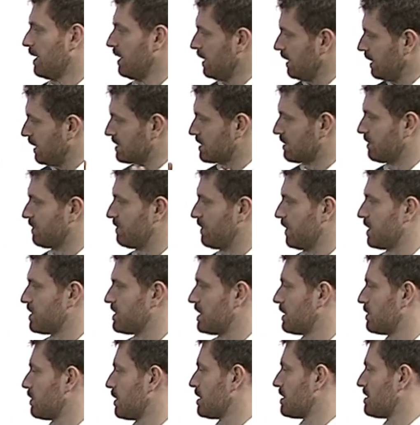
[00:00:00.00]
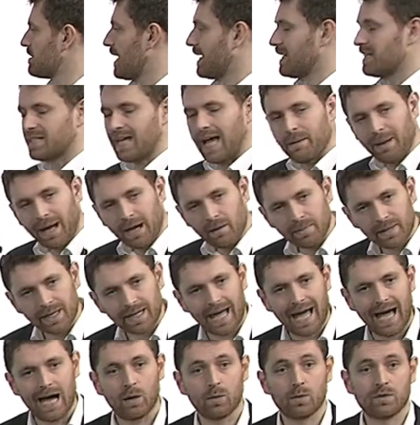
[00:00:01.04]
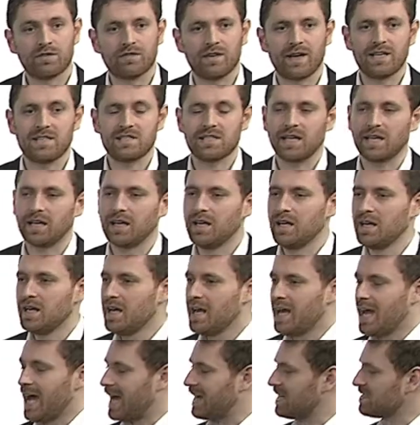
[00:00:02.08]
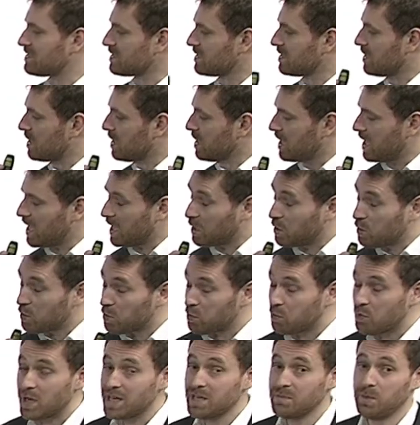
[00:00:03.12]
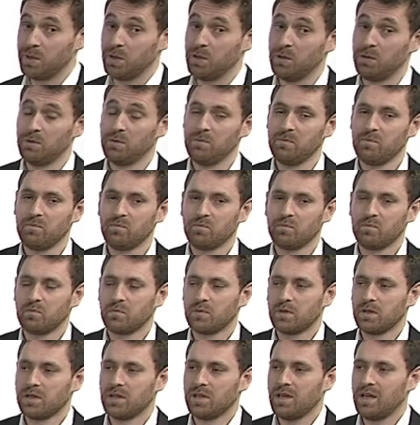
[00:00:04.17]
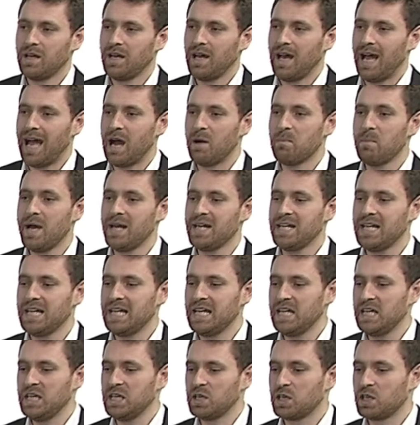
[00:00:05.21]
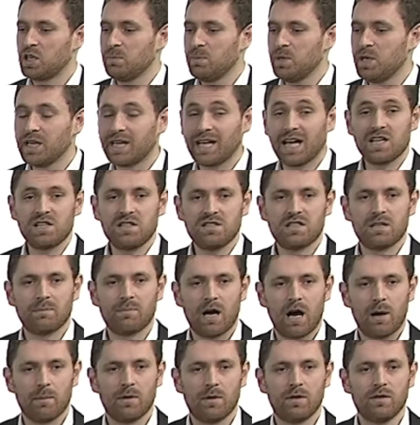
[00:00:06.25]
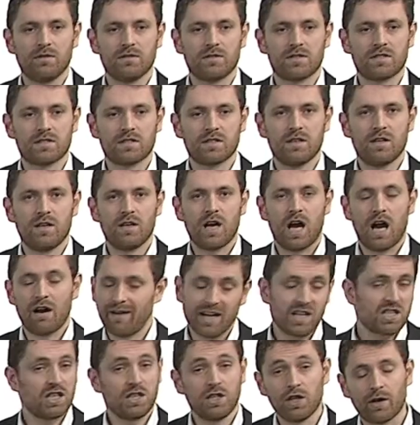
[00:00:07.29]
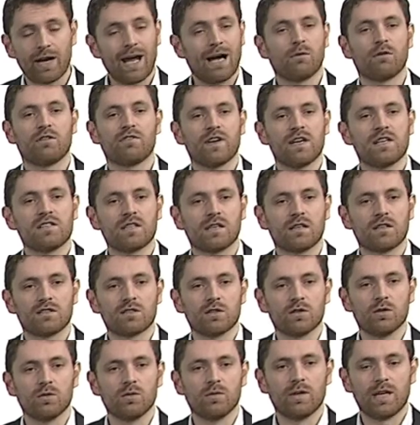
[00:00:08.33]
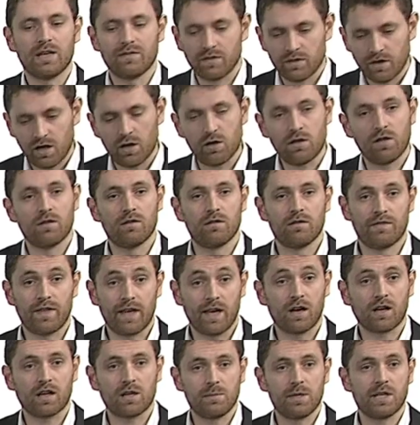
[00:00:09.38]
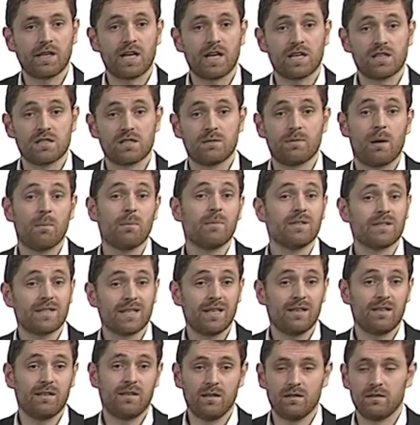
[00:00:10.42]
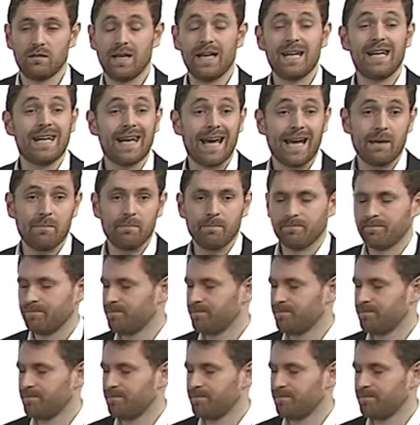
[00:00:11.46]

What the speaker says: That's the first thing to understand. It's about being outward-facing, and it's incredible how many communications departments are actually not outward-facing at all, even though they are communications department in name.